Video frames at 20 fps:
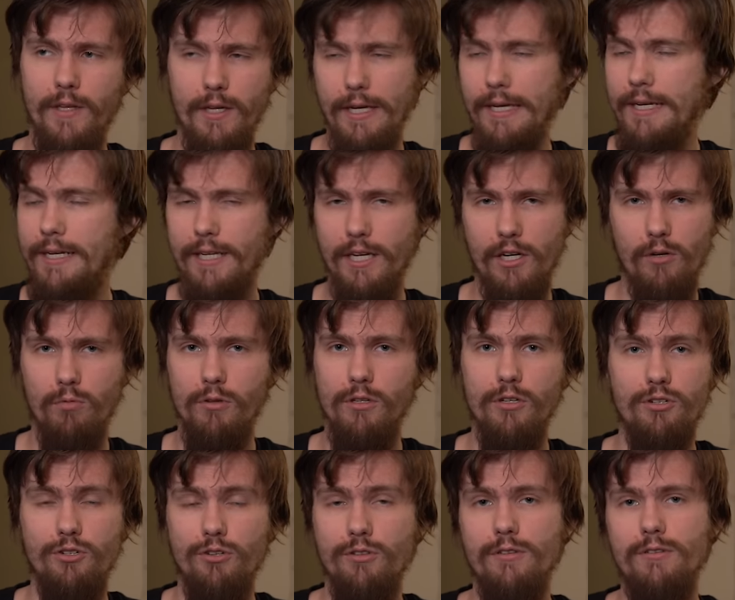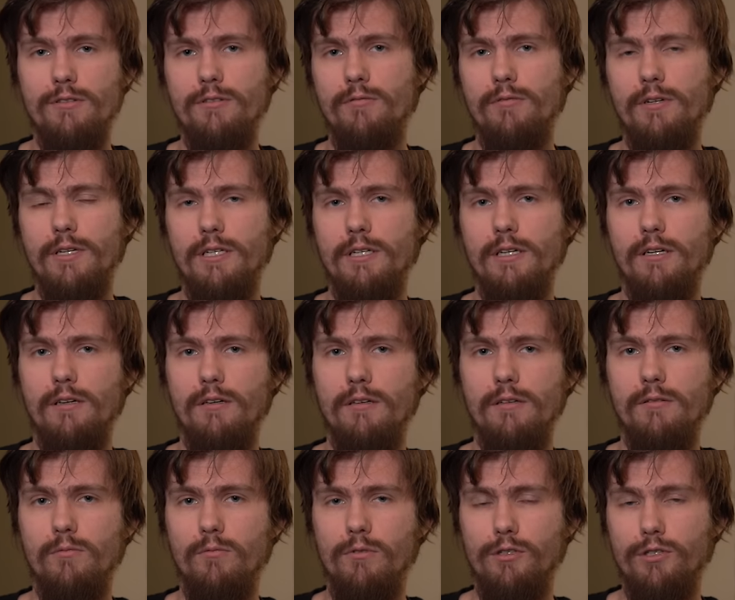Indic religions or Indic
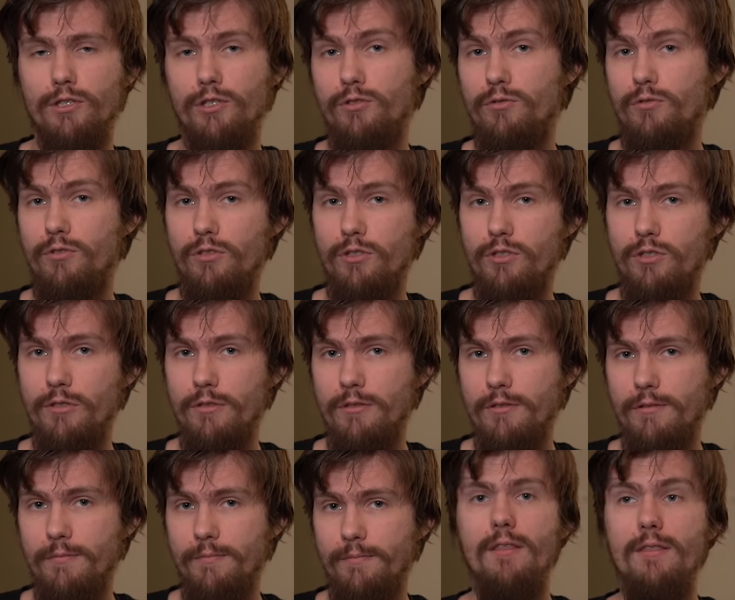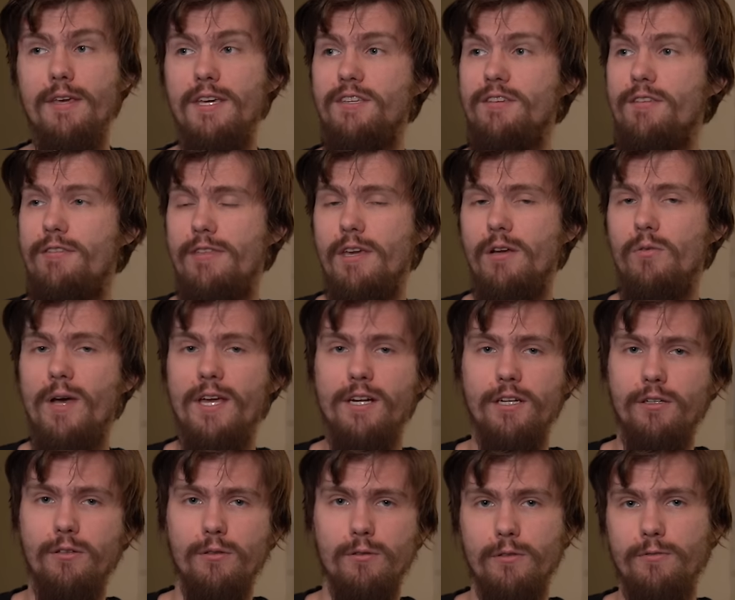religious traditions. These
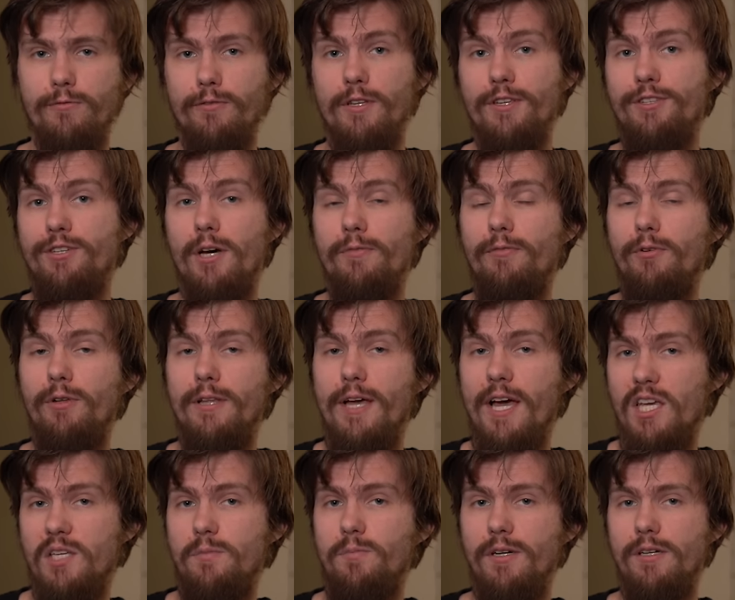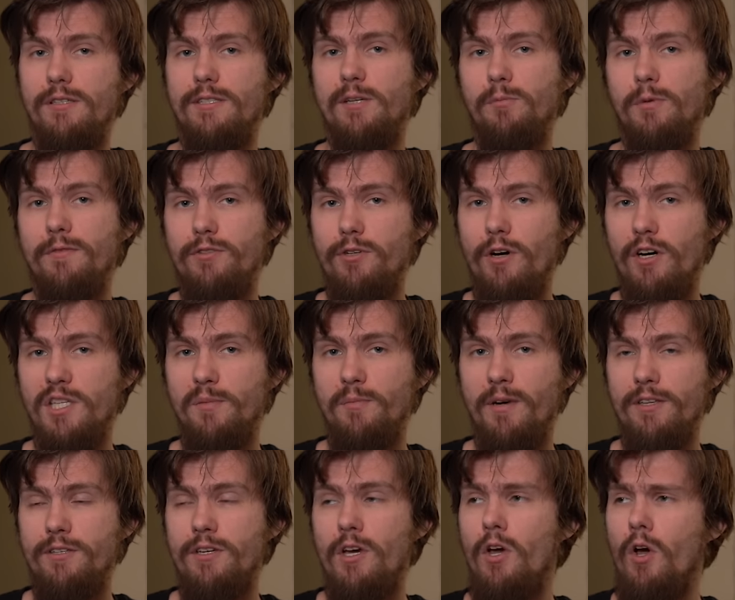theoretical or philosophical aspects that we've talked
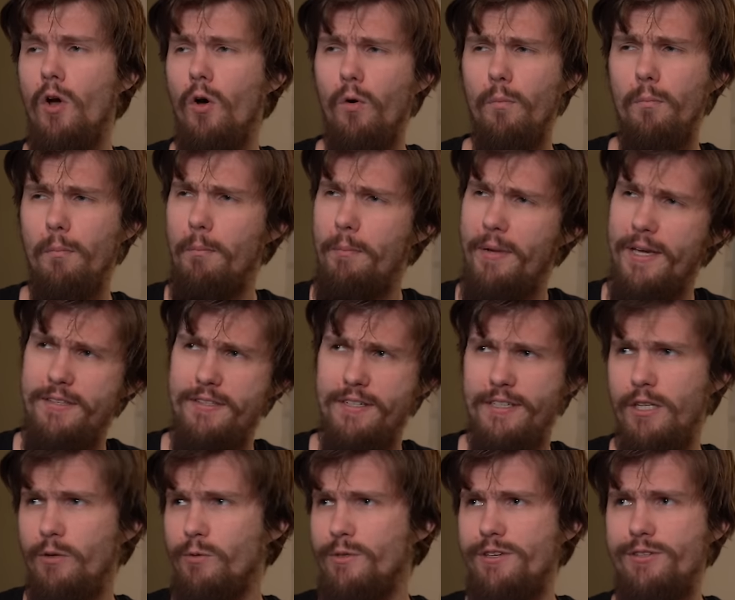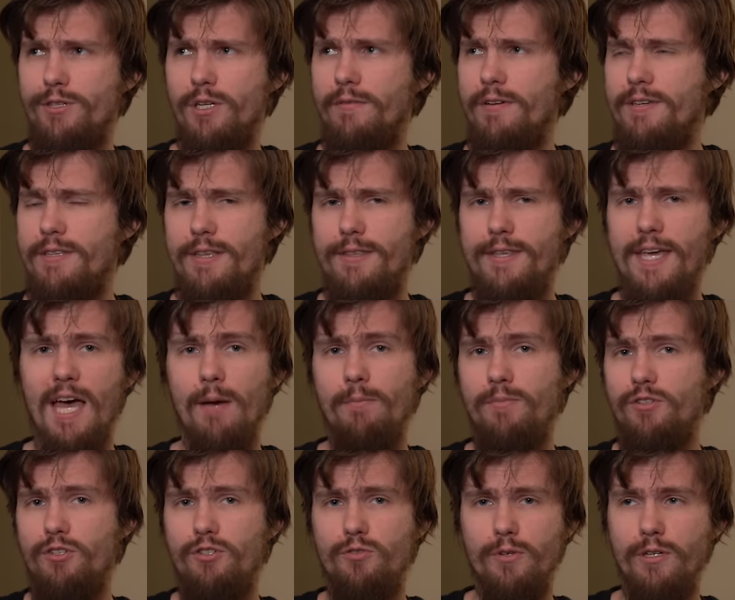about basically only serve as the
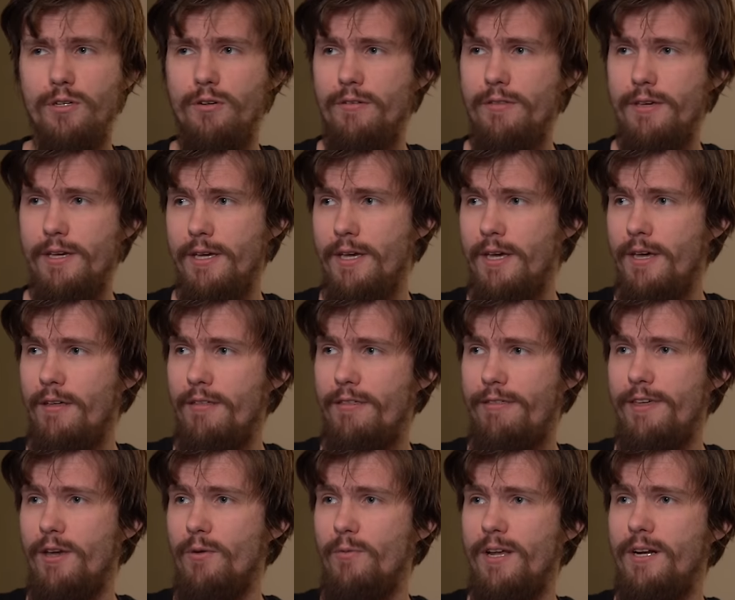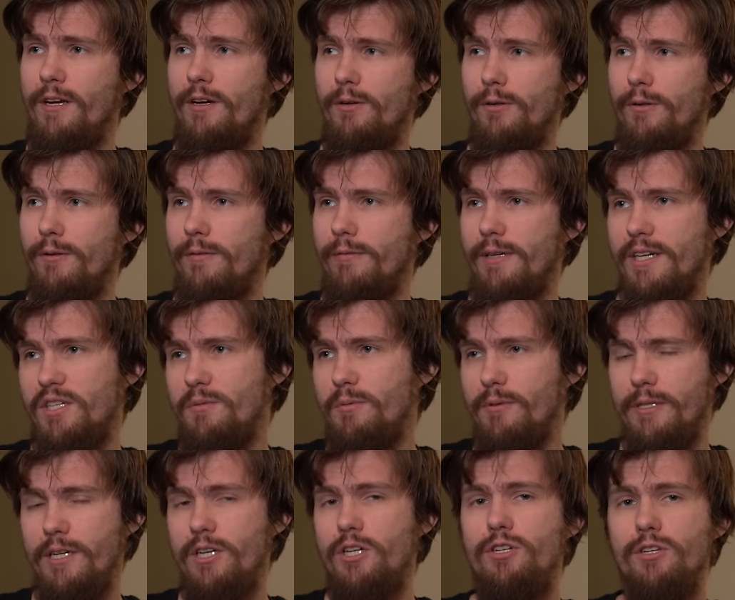tapestry or the theoretical
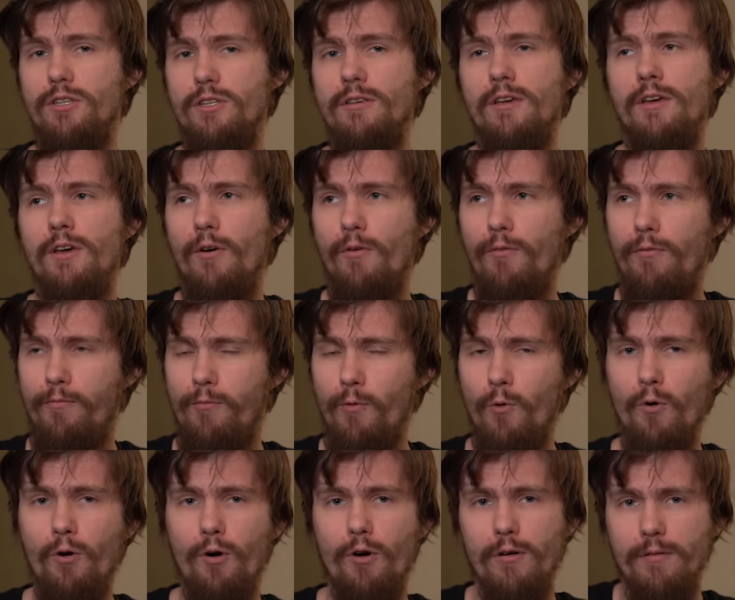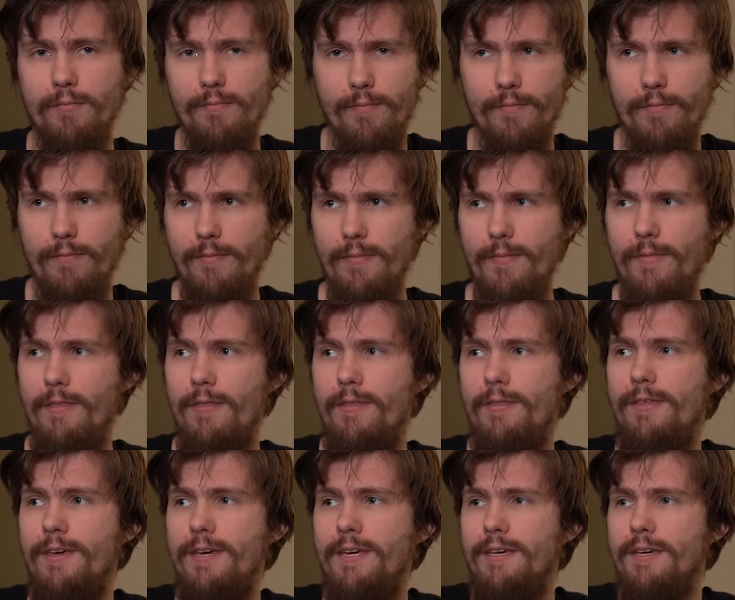explanation for
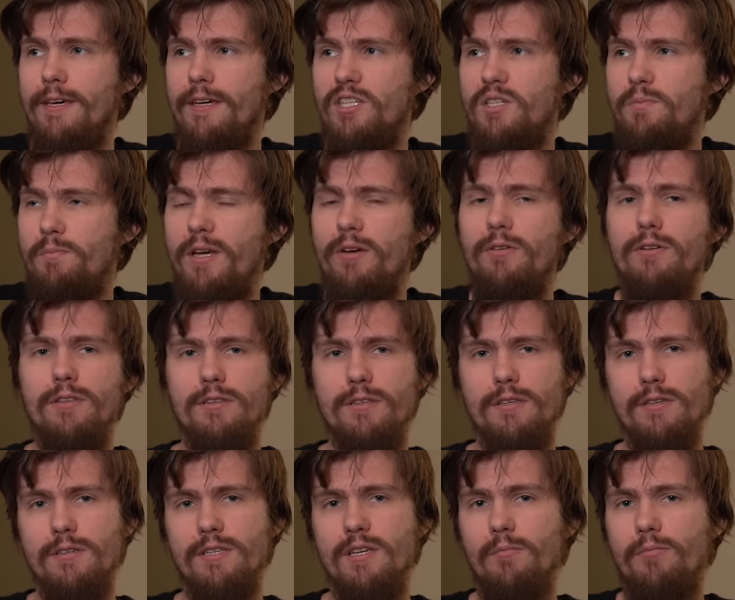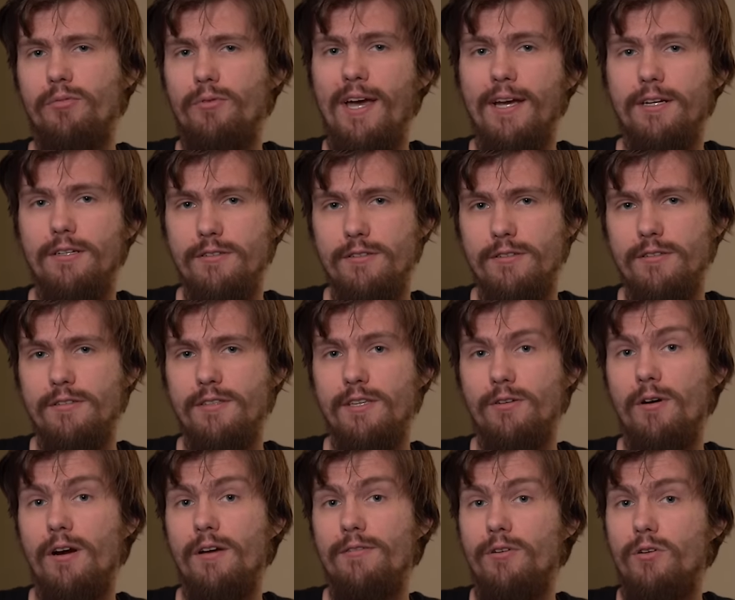the experiences and practices that
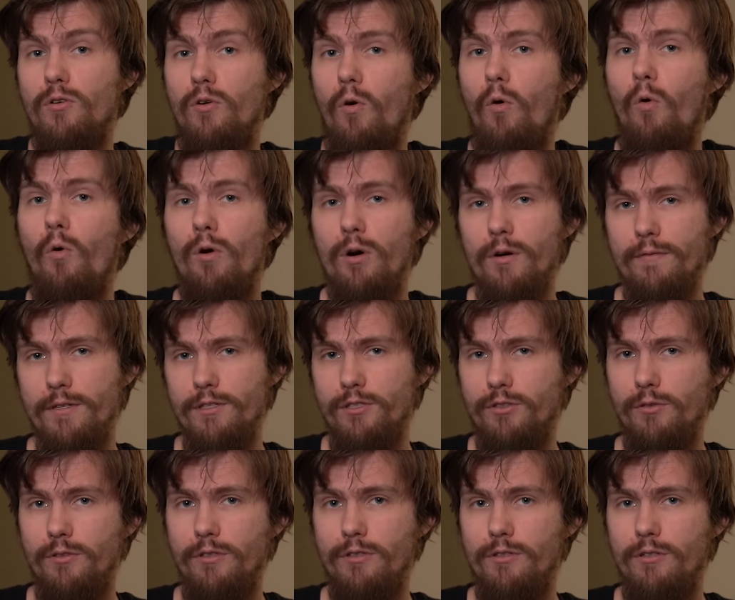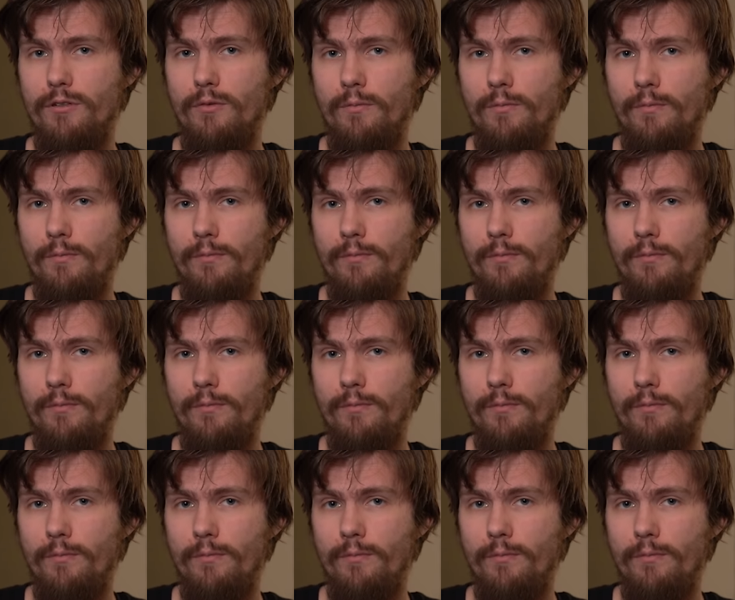are at the core of this tradition.